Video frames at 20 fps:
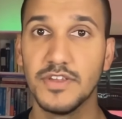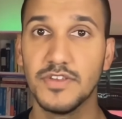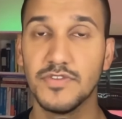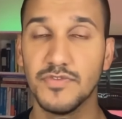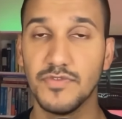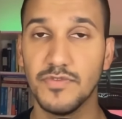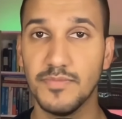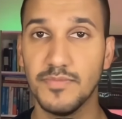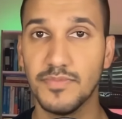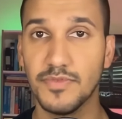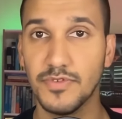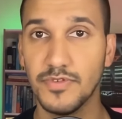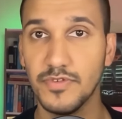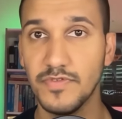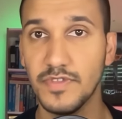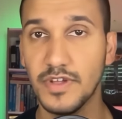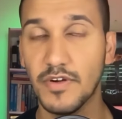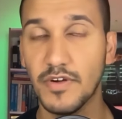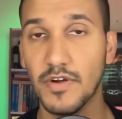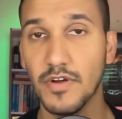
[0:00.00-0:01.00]
to
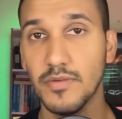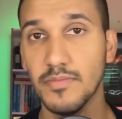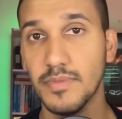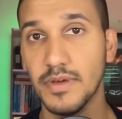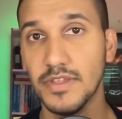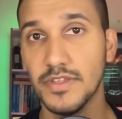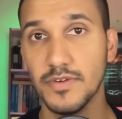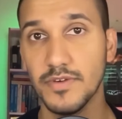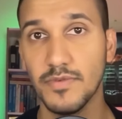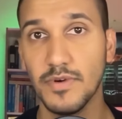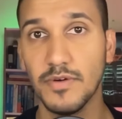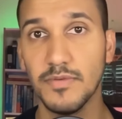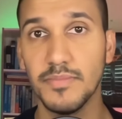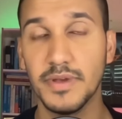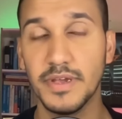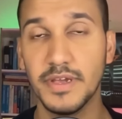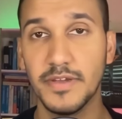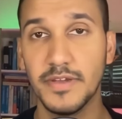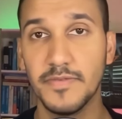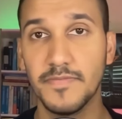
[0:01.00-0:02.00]
improve their own mental
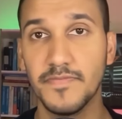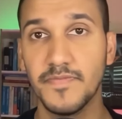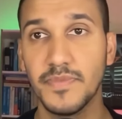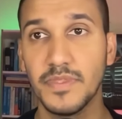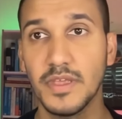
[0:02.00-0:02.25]
well-being.